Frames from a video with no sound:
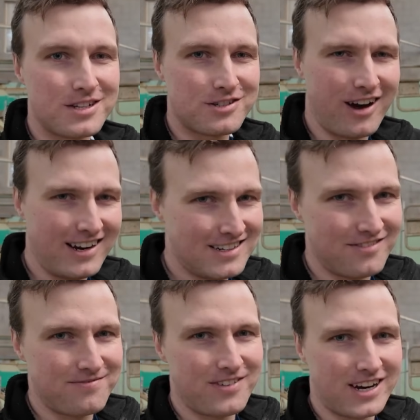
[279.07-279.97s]
trying
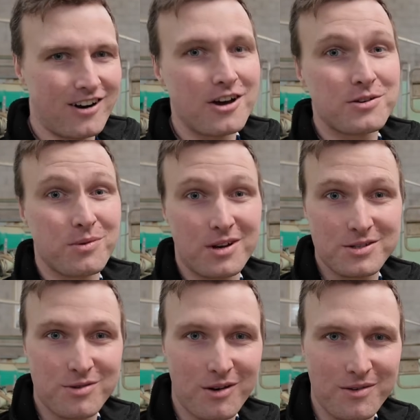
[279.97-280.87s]
to figure out what
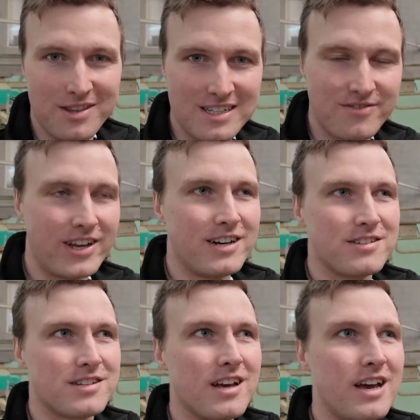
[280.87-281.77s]
is wrong with these
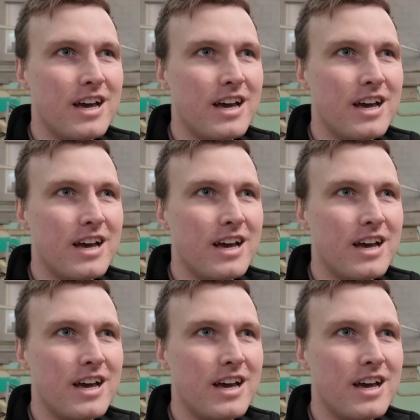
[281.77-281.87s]
feeders,